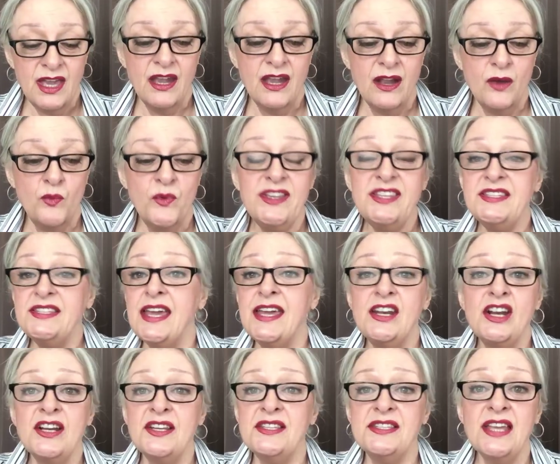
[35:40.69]
we set
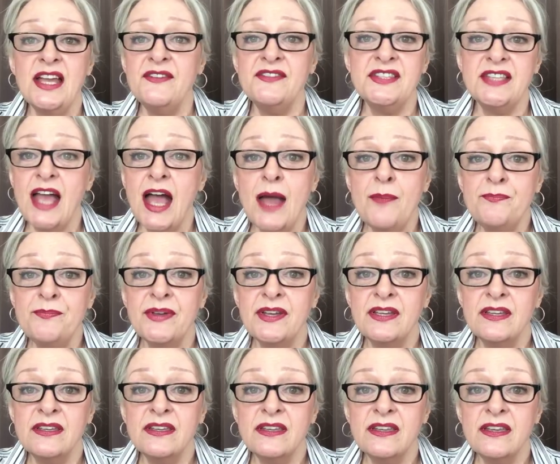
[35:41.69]
ourselves up.
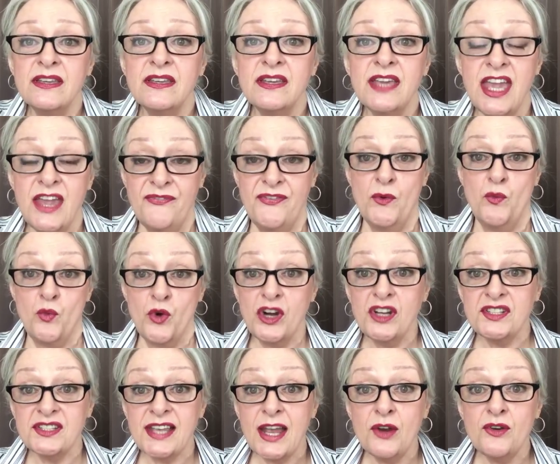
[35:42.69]
If it
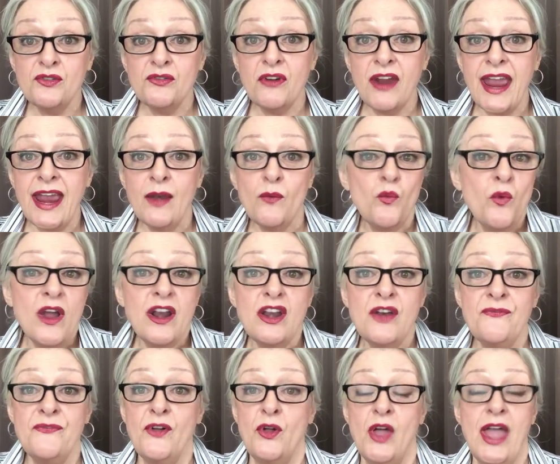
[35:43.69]
works out great,
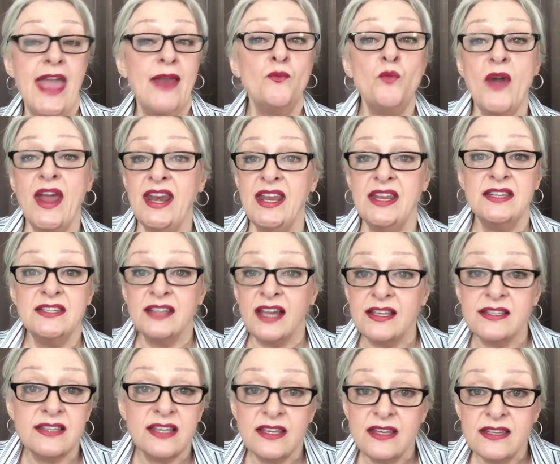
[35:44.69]
wonderful. And when it
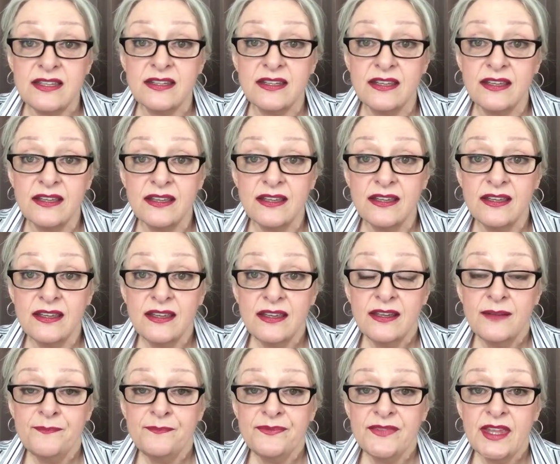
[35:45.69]
doesn't,
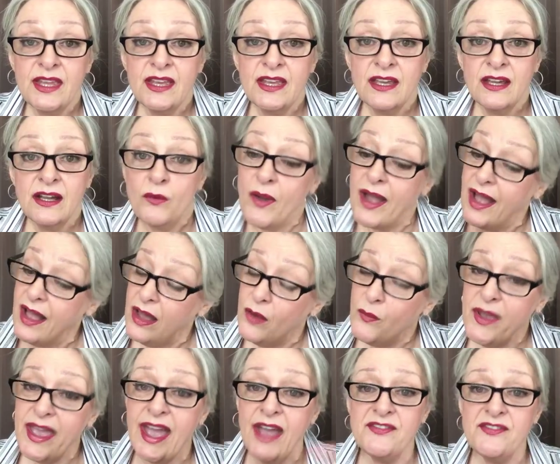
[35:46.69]
well,
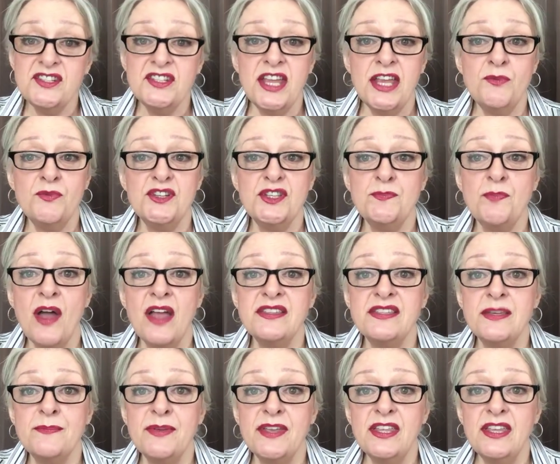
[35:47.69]
we have to take
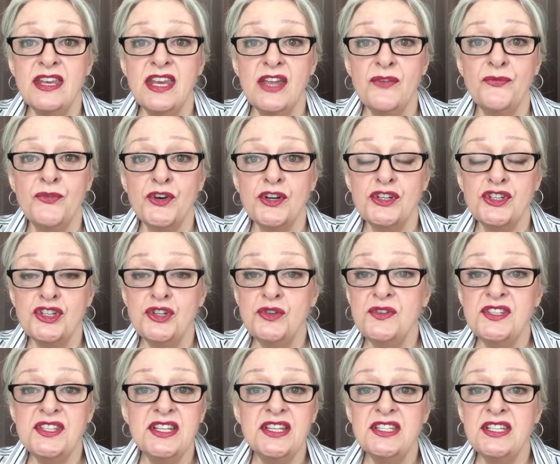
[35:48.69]
responsibility for
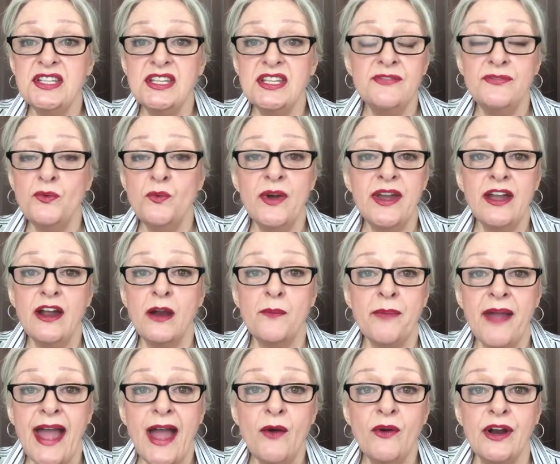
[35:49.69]
choosing to give away our
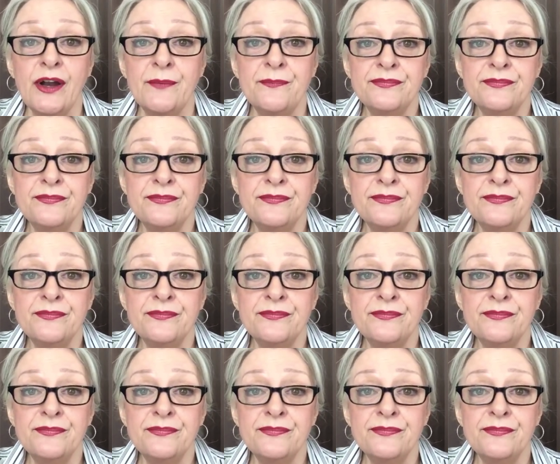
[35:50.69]
power.